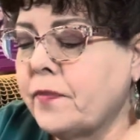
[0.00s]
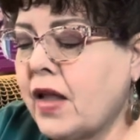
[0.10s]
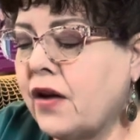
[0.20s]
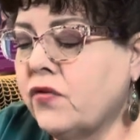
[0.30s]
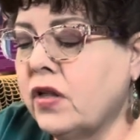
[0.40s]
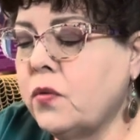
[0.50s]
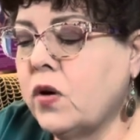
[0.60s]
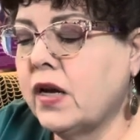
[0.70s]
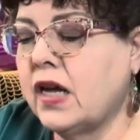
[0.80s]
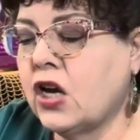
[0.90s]
I really
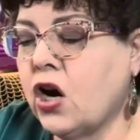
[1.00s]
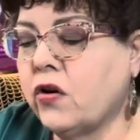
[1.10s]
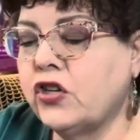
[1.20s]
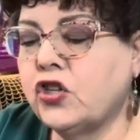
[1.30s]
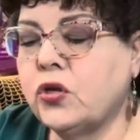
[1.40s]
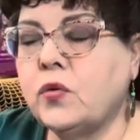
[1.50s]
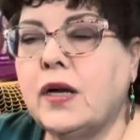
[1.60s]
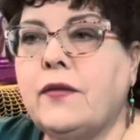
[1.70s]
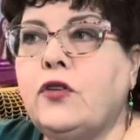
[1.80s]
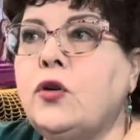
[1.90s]
want to encourage you,
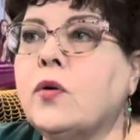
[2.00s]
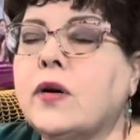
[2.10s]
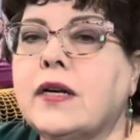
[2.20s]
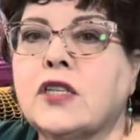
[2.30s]
if you are in